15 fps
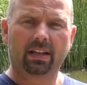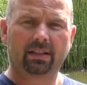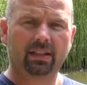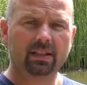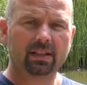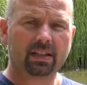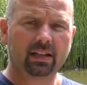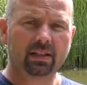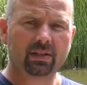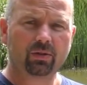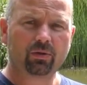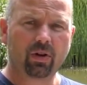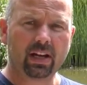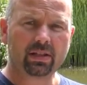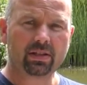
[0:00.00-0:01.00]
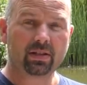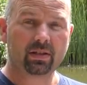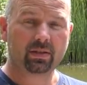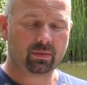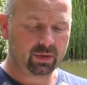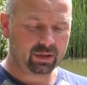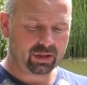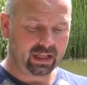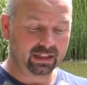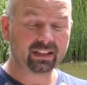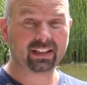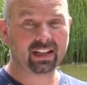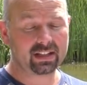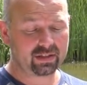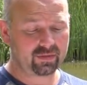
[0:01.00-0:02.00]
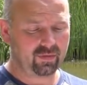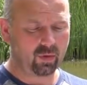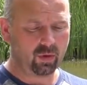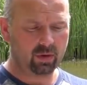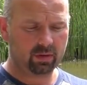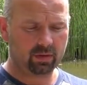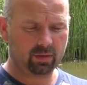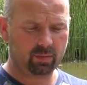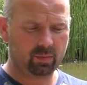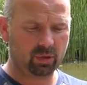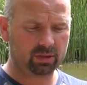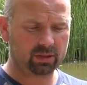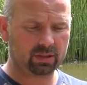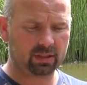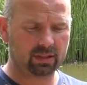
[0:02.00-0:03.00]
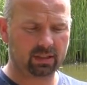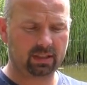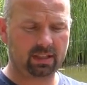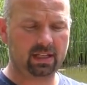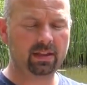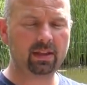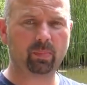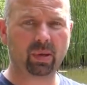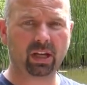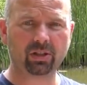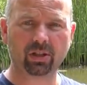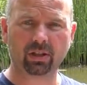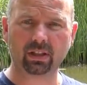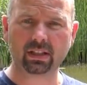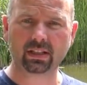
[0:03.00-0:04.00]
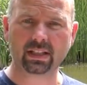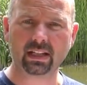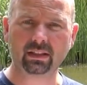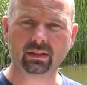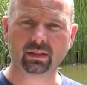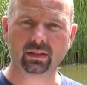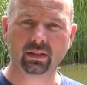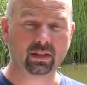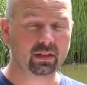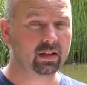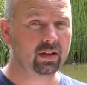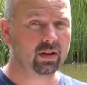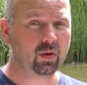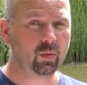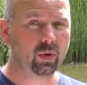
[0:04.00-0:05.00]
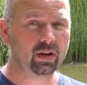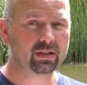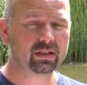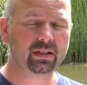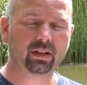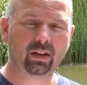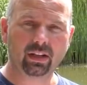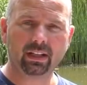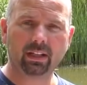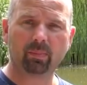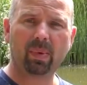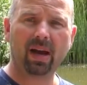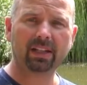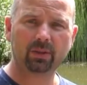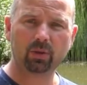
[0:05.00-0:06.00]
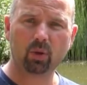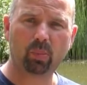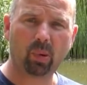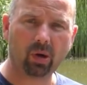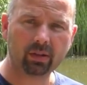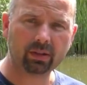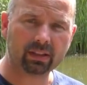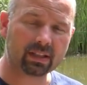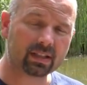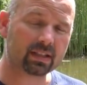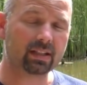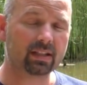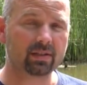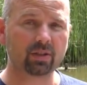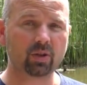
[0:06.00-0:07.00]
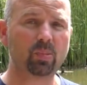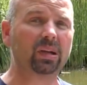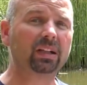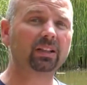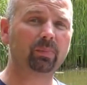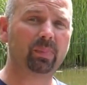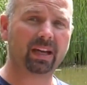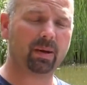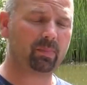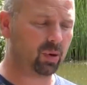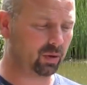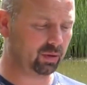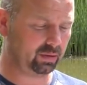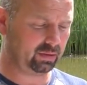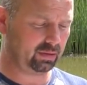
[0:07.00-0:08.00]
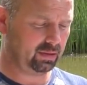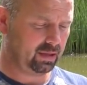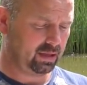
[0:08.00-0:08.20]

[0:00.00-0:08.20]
Didn't send his address, which I didn't ask for, but in the picture that he sent, where he's got a little patio pond and he's saying he's going to build a bigger pond,